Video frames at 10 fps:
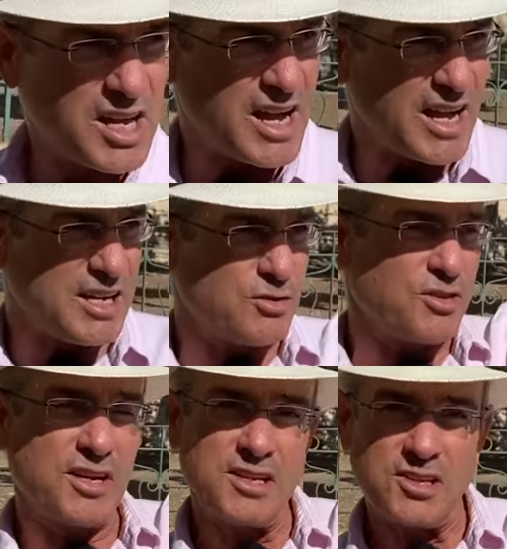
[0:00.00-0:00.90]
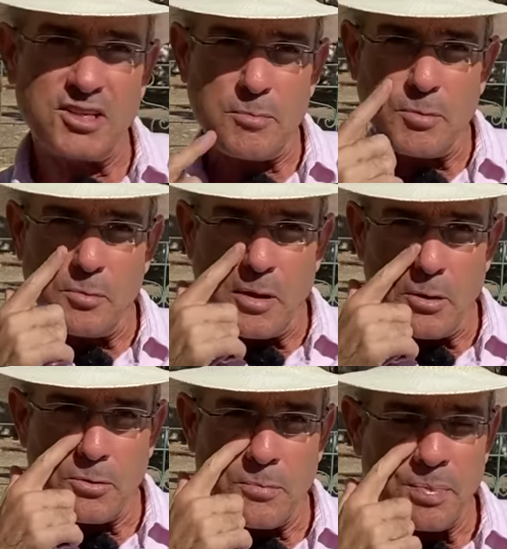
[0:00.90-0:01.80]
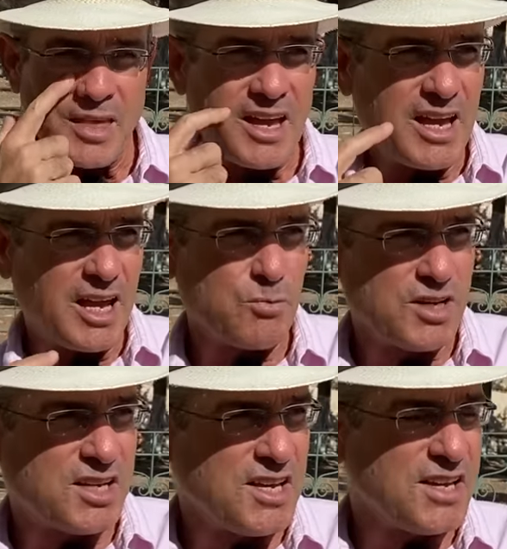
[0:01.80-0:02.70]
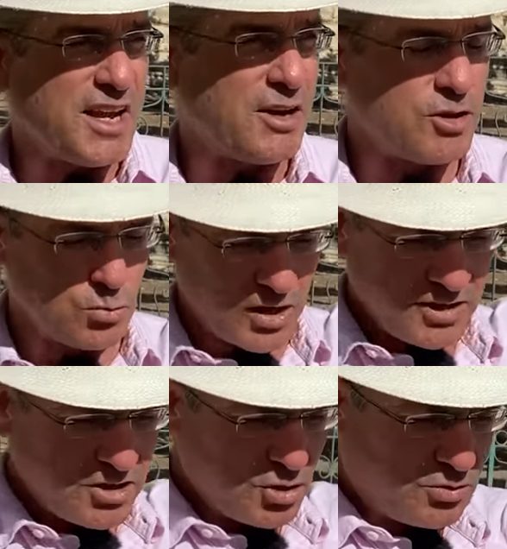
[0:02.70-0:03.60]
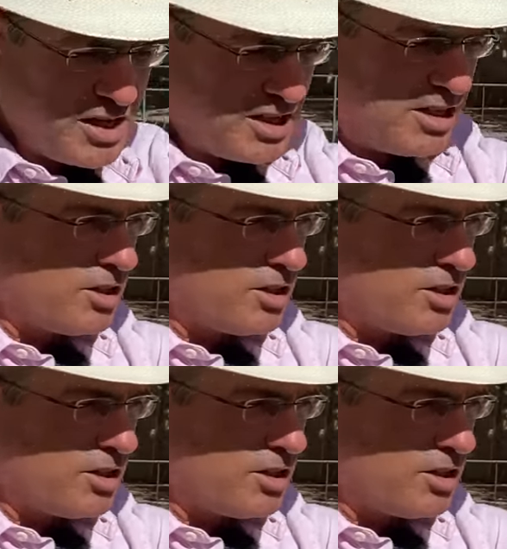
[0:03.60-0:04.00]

higher than at the Temple Mount. And when King Herod wanted to create a